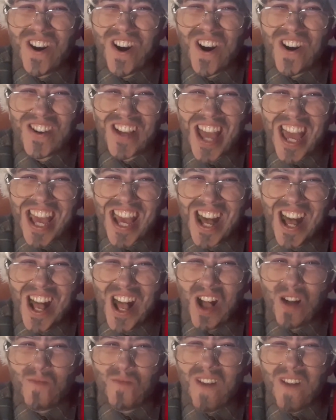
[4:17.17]
Okay.
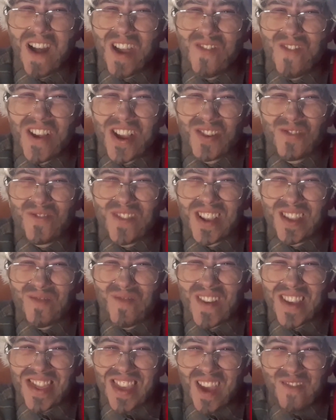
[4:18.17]
Merry
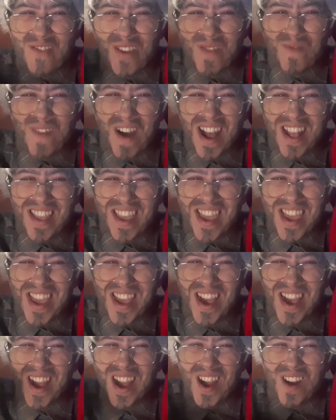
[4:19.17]
Christmas,
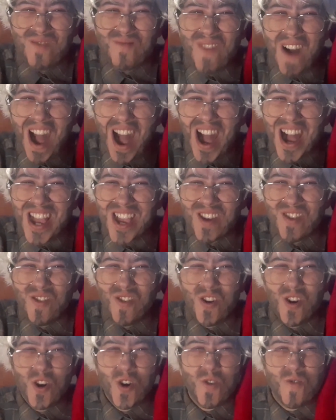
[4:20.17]
everybody. Bye.
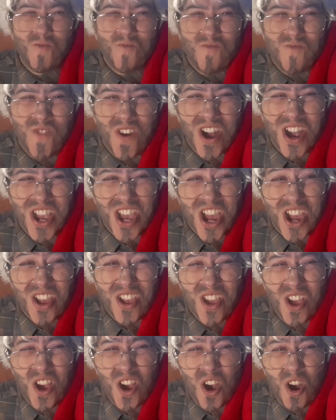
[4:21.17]
Yes.
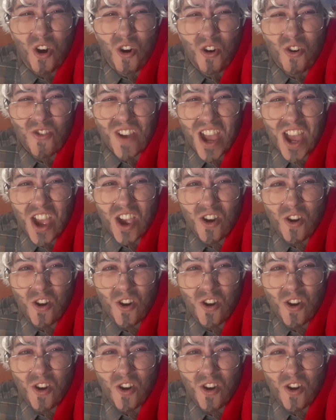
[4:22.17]
Okay.